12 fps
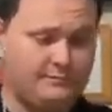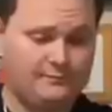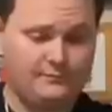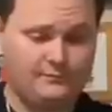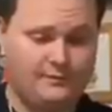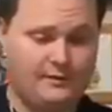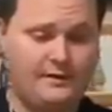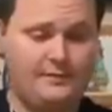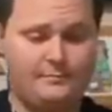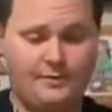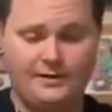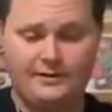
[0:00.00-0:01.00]
Okay,
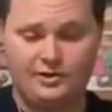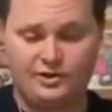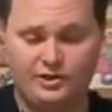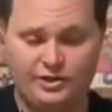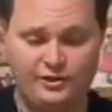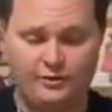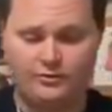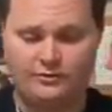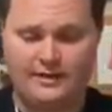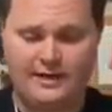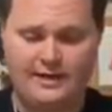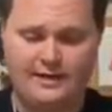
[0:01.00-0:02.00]
break these Cheetos
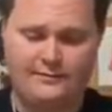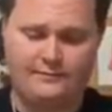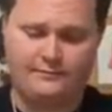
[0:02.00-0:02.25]
down.